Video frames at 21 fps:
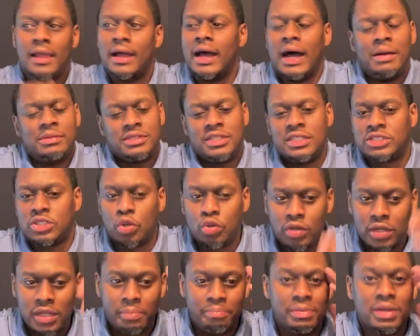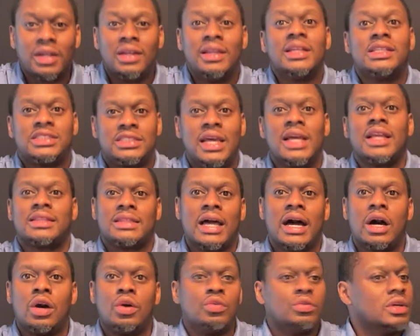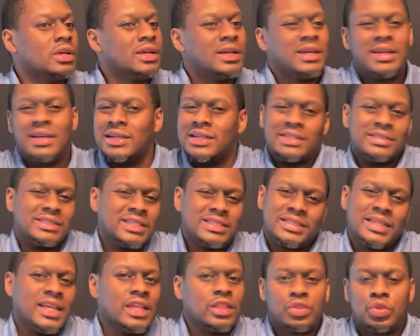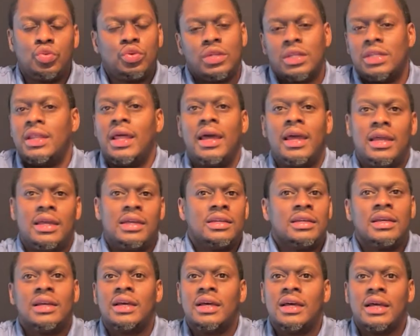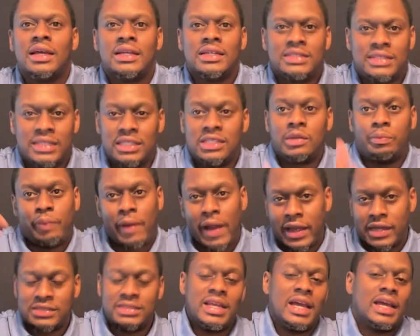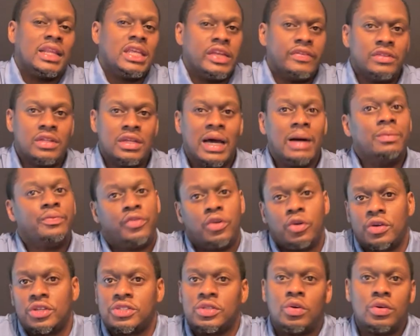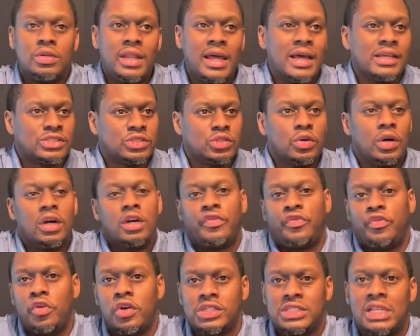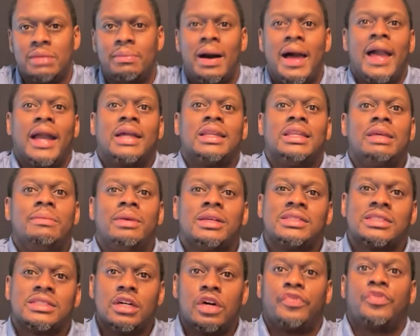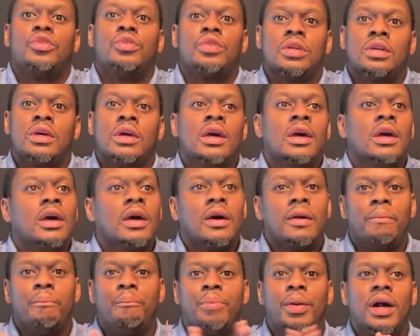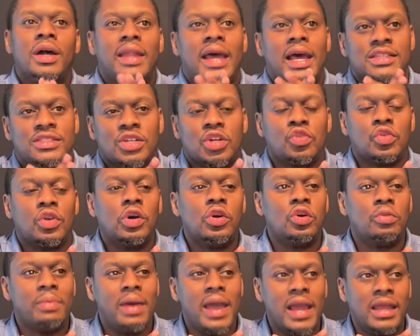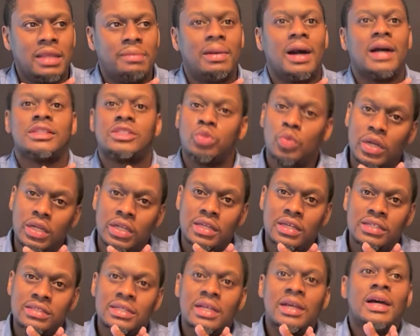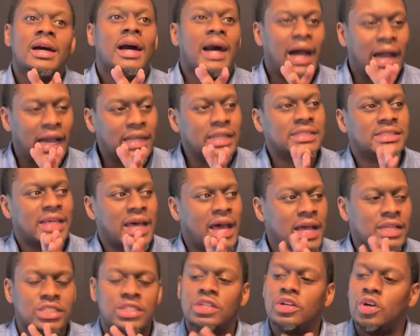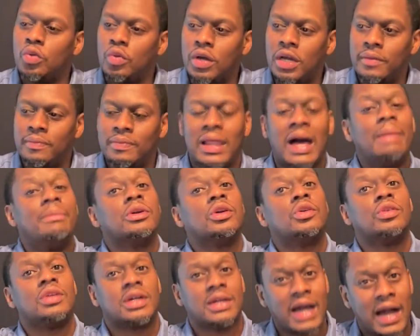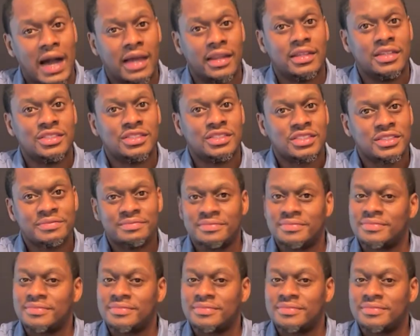I'm just totally mentally checked out, just getting through the day to get to practice that evening. I'm focused on that. So unfortunately, my academics suffered. But as a grown man in my 20s, I decided, you know what? I'm going to go to college.